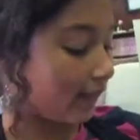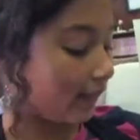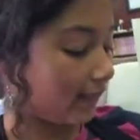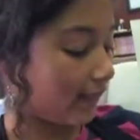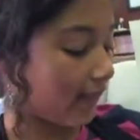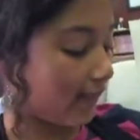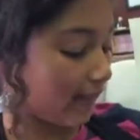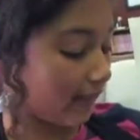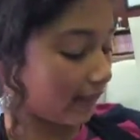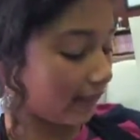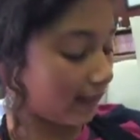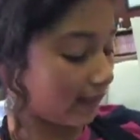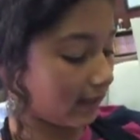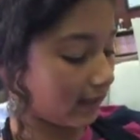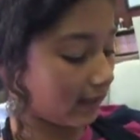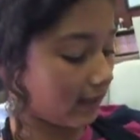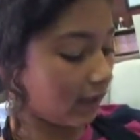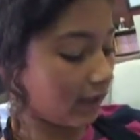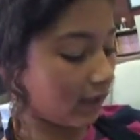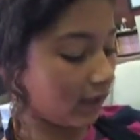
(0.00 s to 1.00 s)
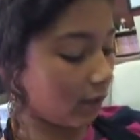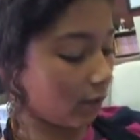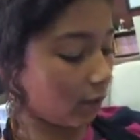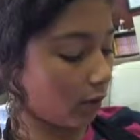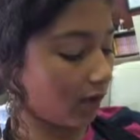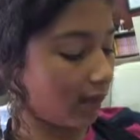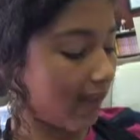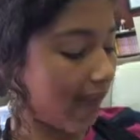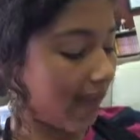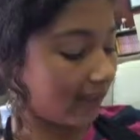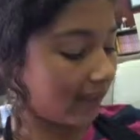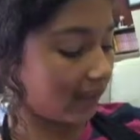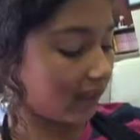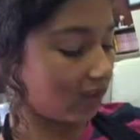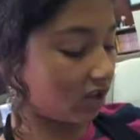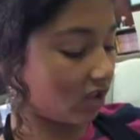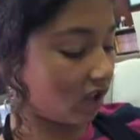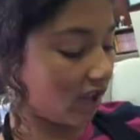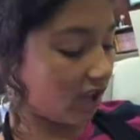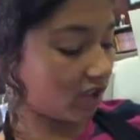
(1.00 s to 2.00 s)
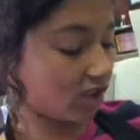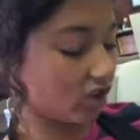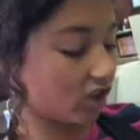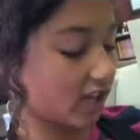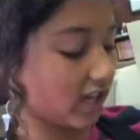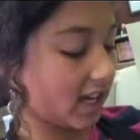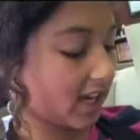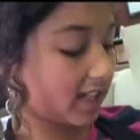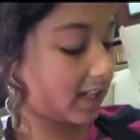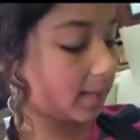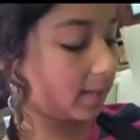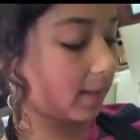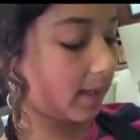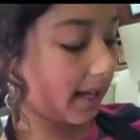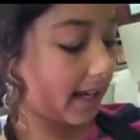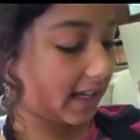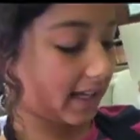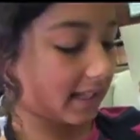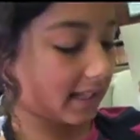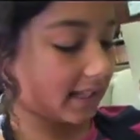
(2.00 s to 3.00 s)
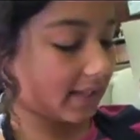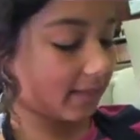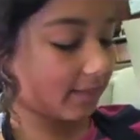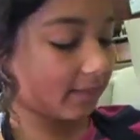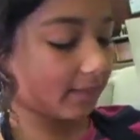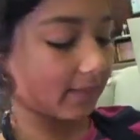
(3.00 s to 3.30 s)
This is where gas exchange takes place.